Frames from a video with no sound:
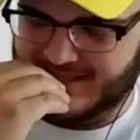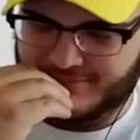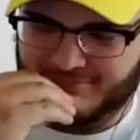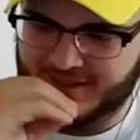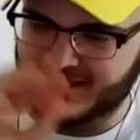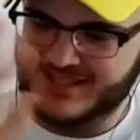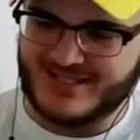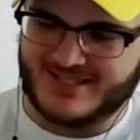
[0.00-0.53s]

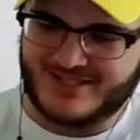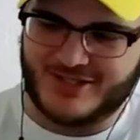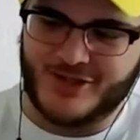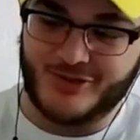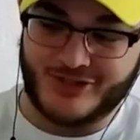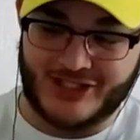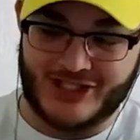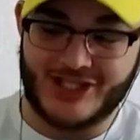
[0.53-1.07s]
Please
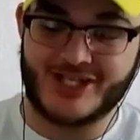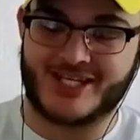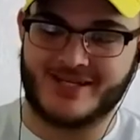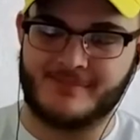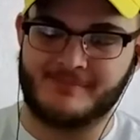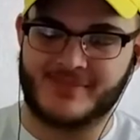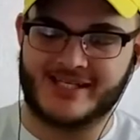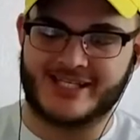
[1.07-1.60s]
don't look
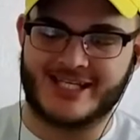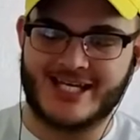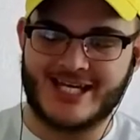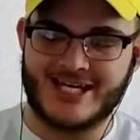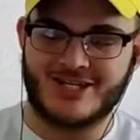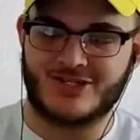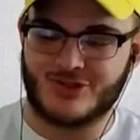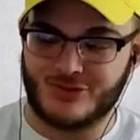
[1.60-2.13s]
at me.
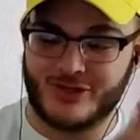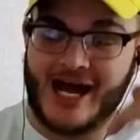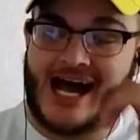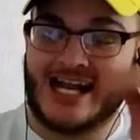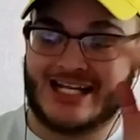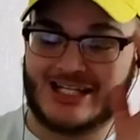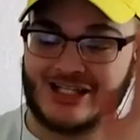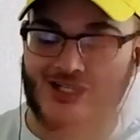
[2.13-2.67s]
Do
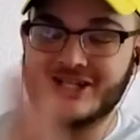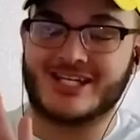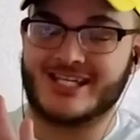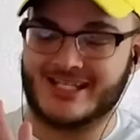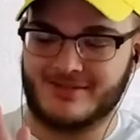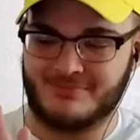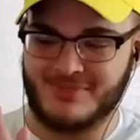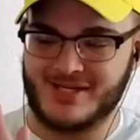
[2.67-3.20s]
not look
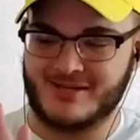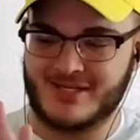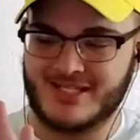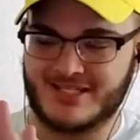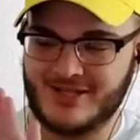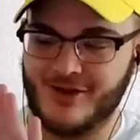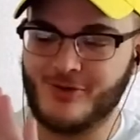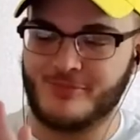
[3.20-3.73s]
at me,
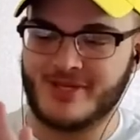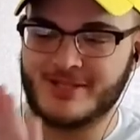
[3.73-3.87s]
Toby,